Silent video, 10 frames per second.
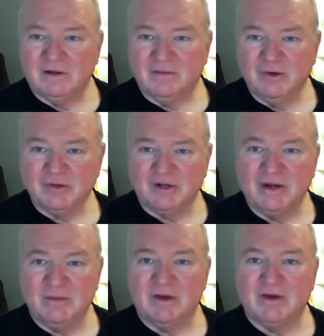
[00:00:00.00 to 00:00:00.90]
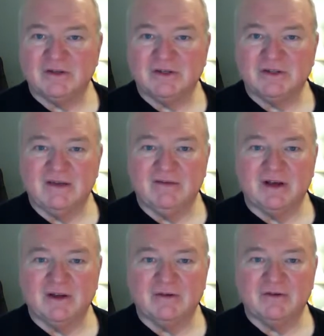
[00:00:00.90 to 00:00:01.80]
Mussolini because he saved the
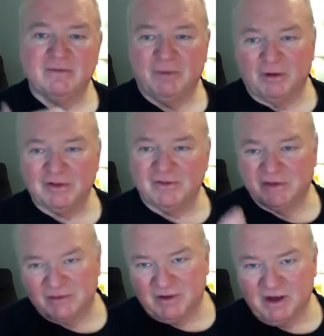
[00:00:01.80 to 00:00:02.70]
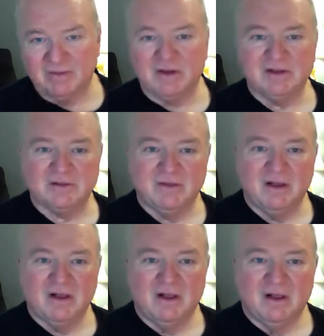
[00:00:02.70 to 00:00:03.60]
country from Bolshevism, communism,
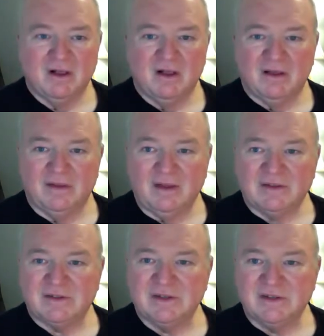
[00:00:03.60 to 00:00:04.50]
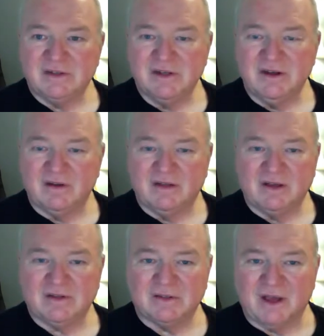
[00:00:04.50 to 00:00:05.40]
that's sincere.
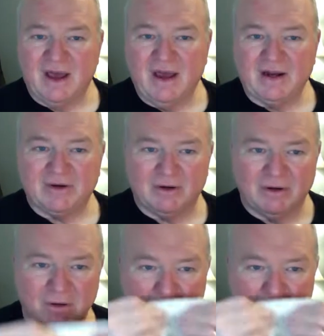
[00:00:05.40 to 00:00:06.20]
That's accurate.